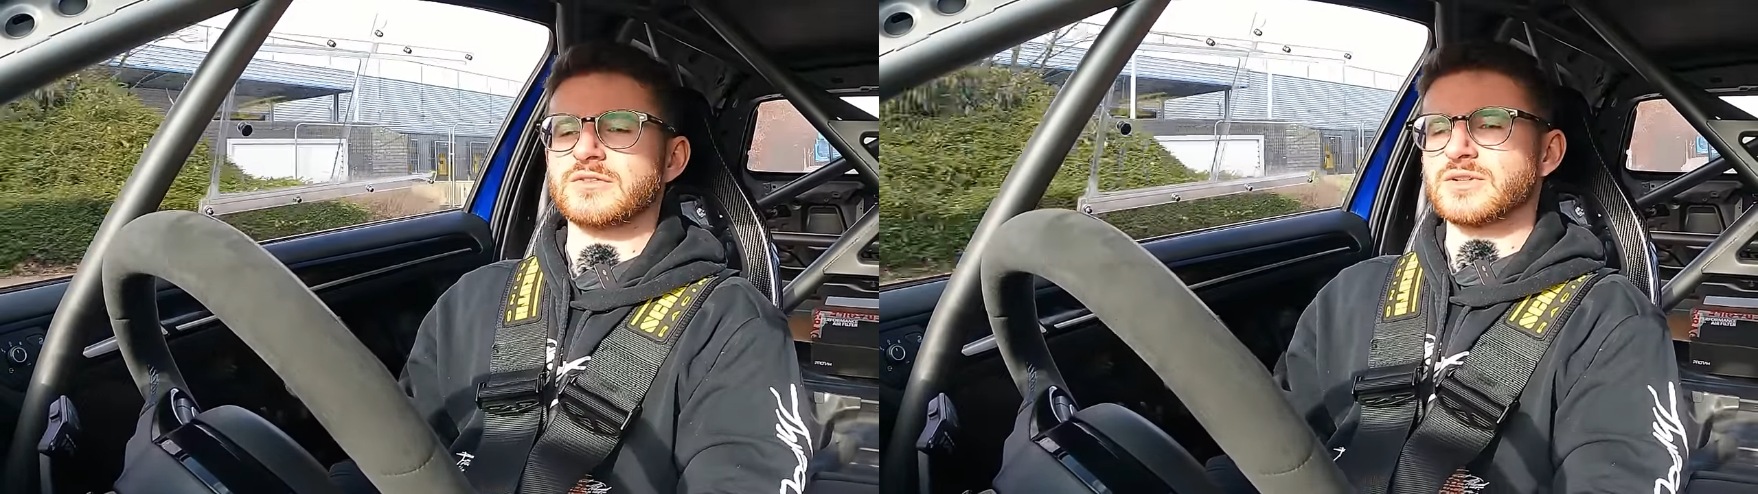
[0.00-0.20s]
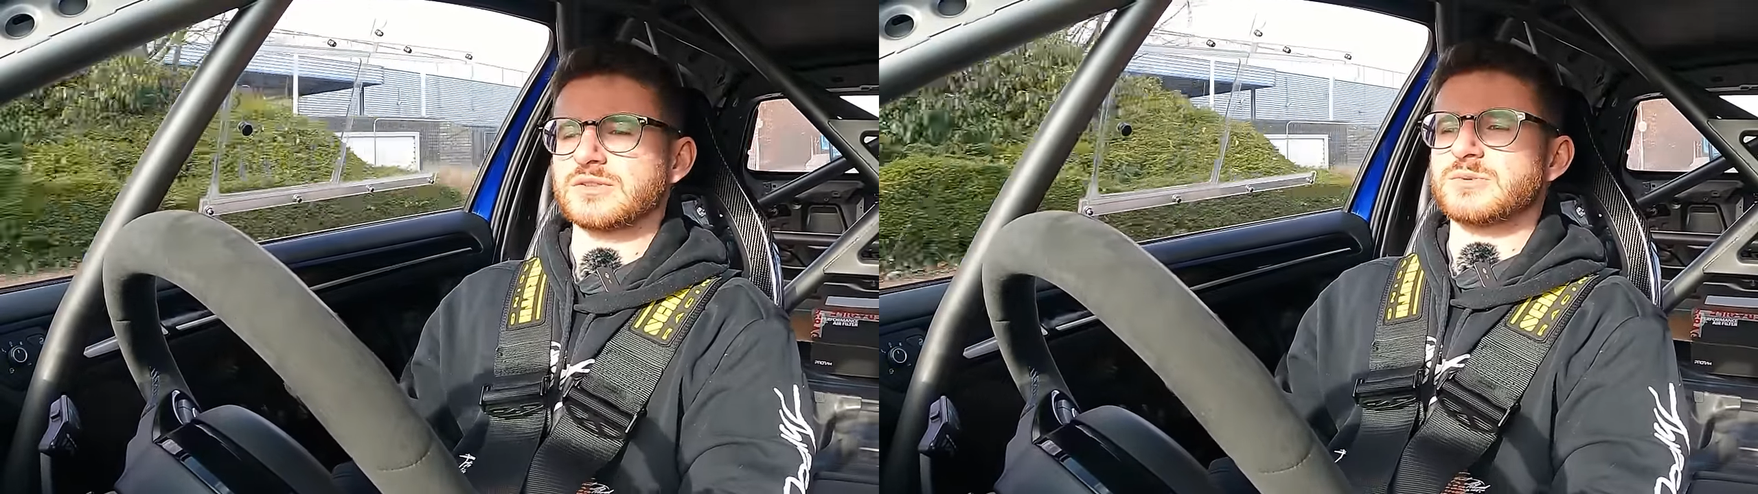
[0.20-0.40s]

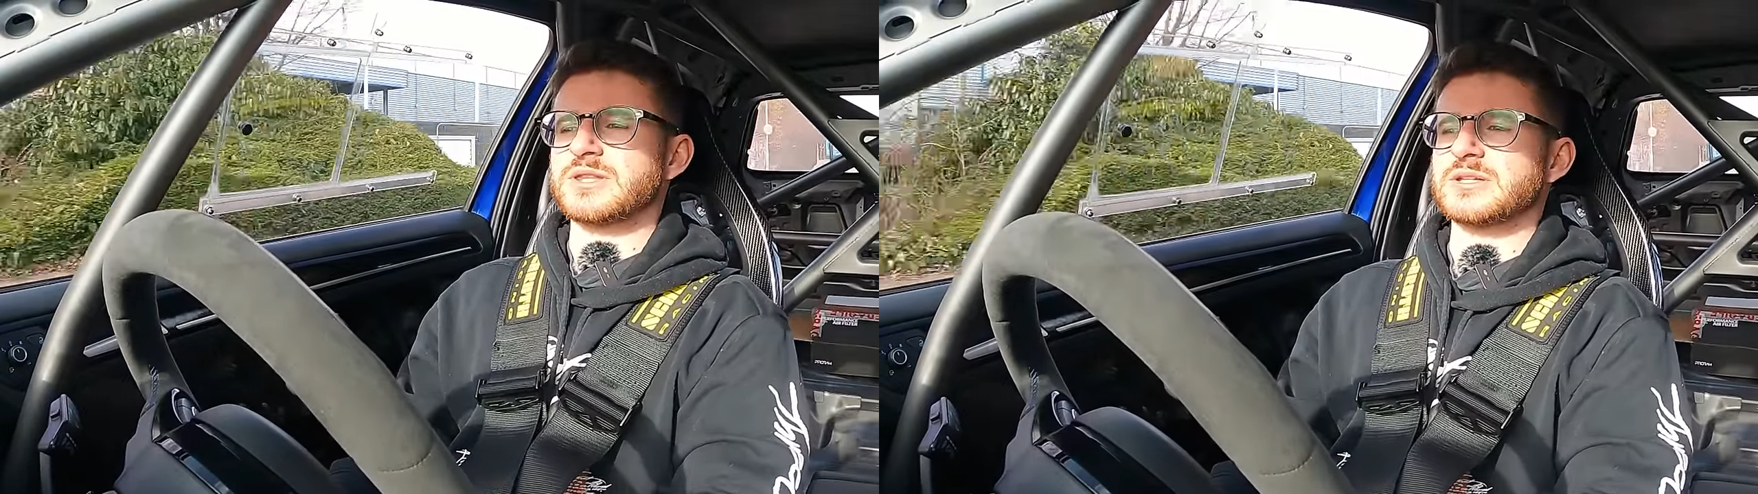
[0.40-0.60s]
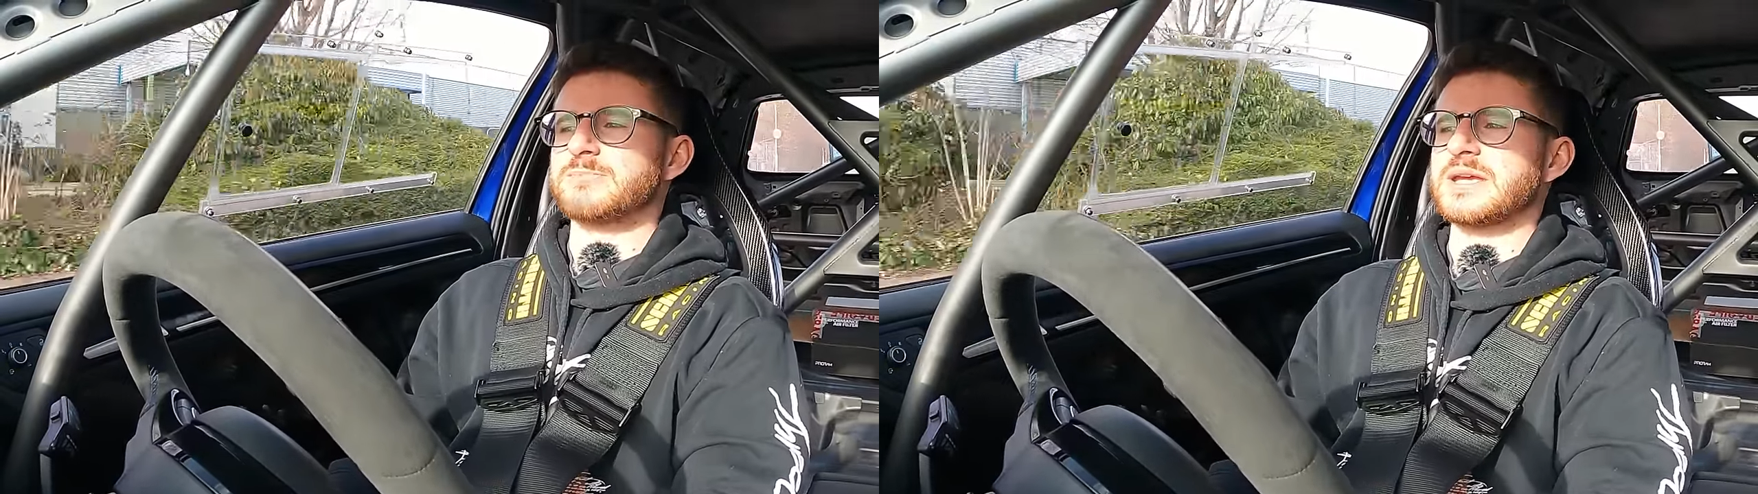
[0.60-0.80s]
of course,
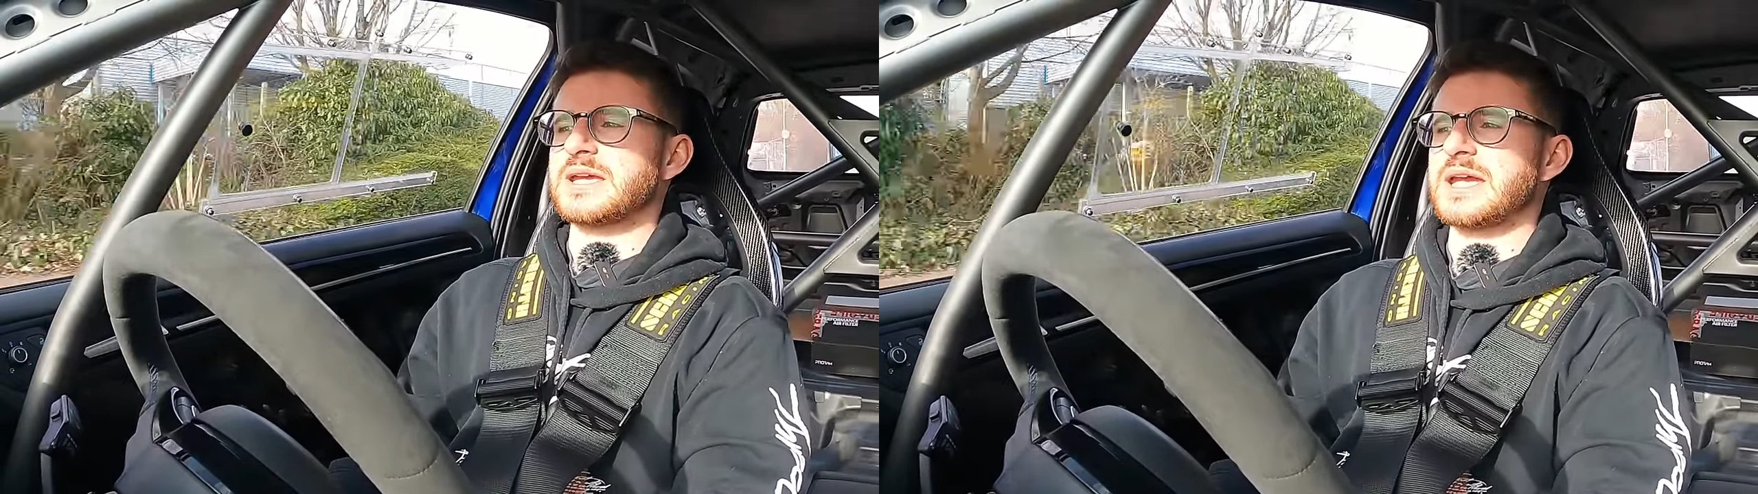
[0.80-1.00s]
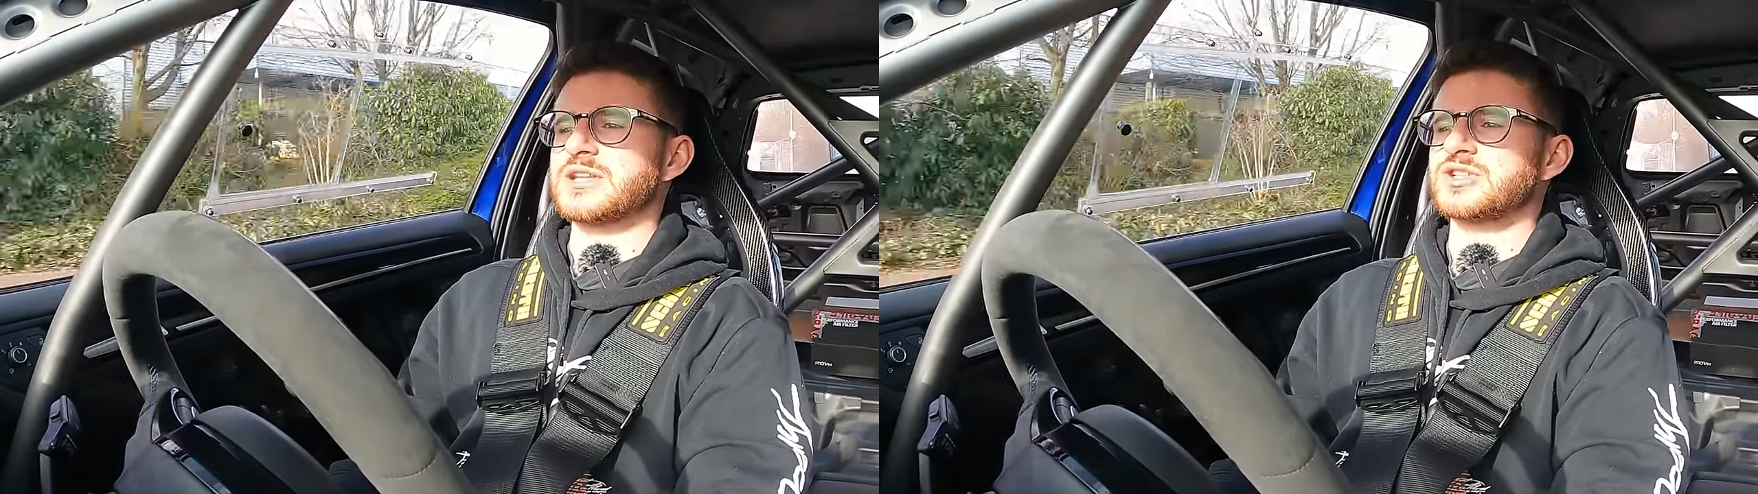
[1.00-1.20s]
with this
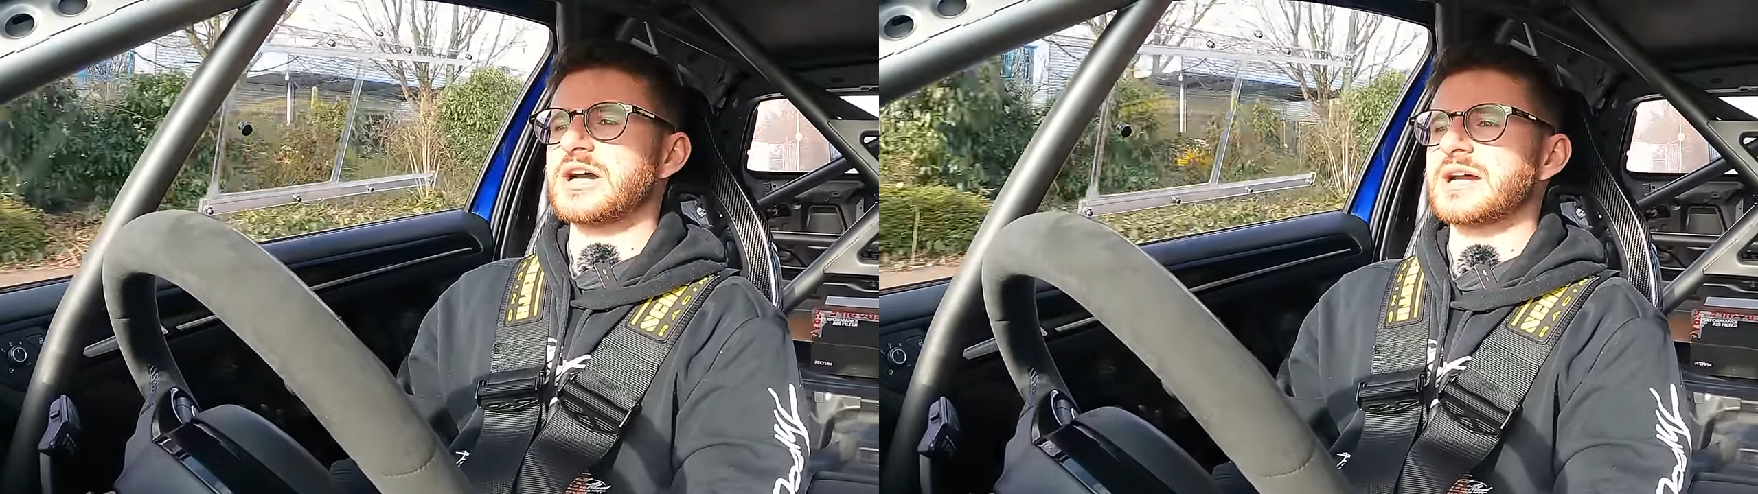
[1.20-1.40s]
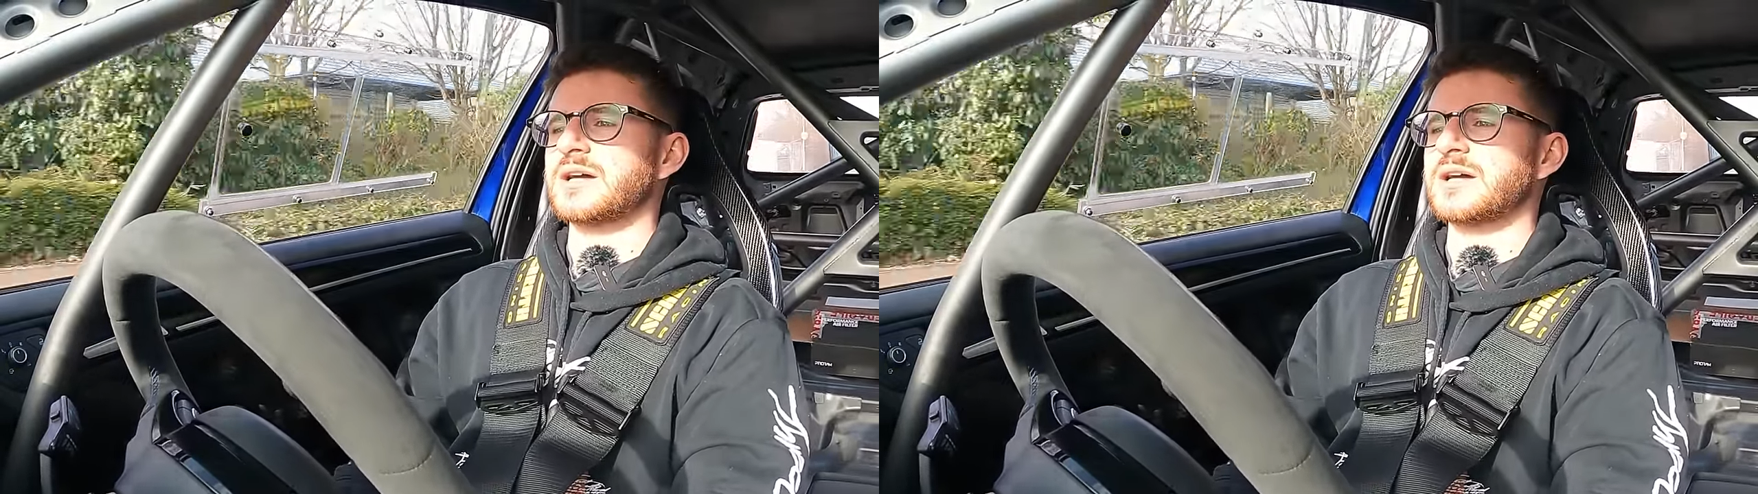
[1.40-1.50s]
being a track